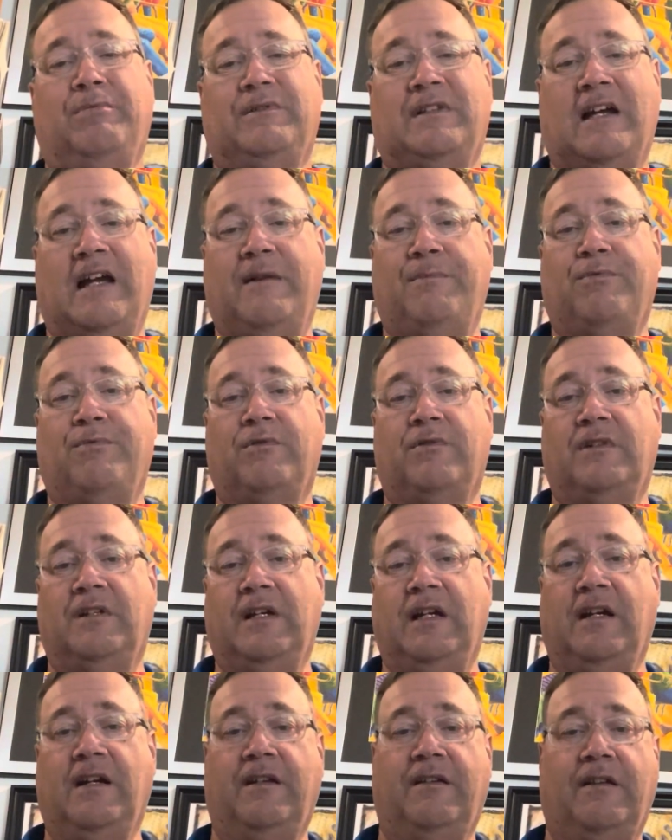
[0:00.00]
Tapered the
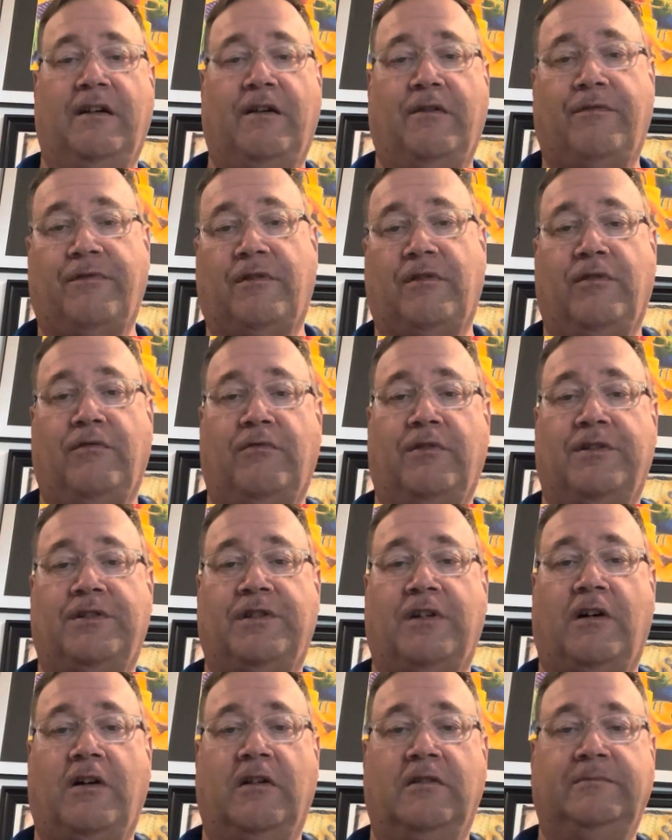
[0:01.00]
end there with a little
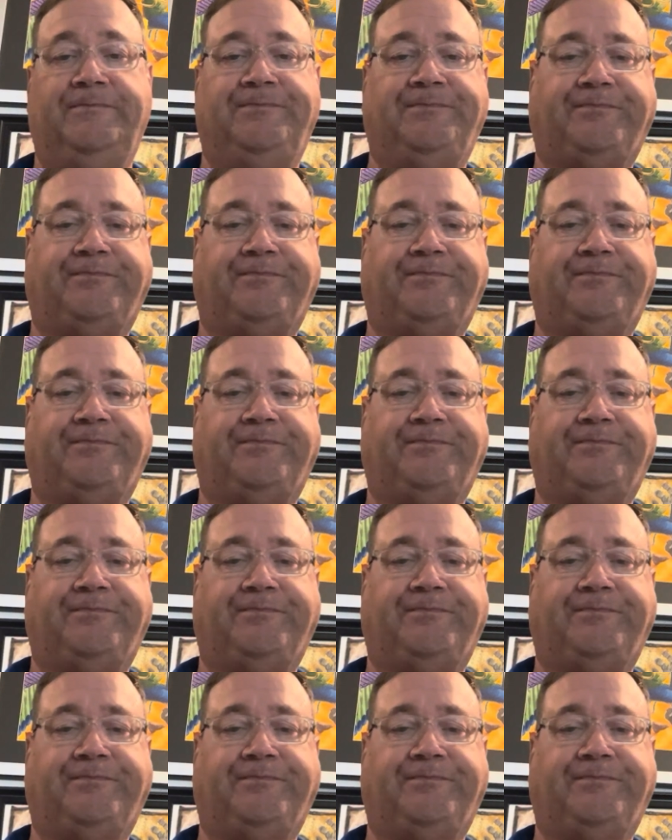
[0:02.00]
retard.